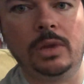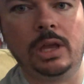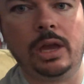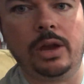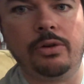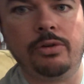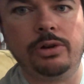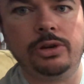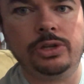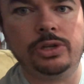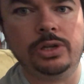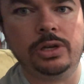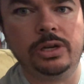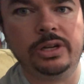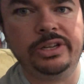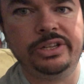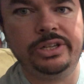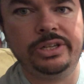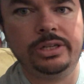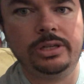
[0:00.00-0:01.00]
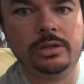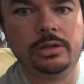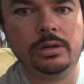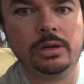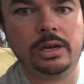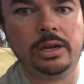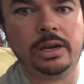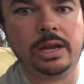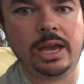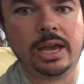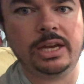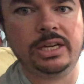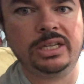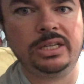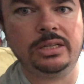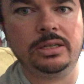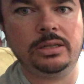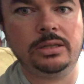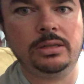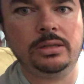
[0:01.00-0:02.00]
Aaron Judge in
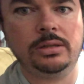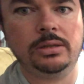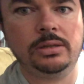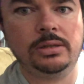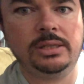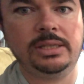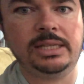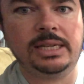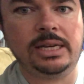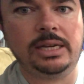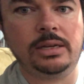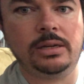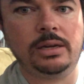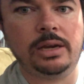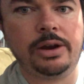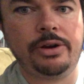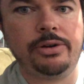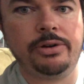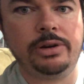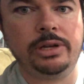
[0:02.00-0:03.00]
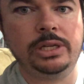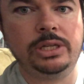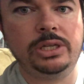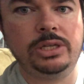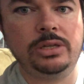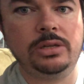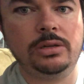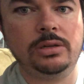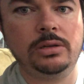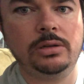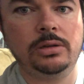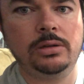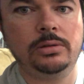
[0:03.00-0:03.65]
action, 10, Heritage.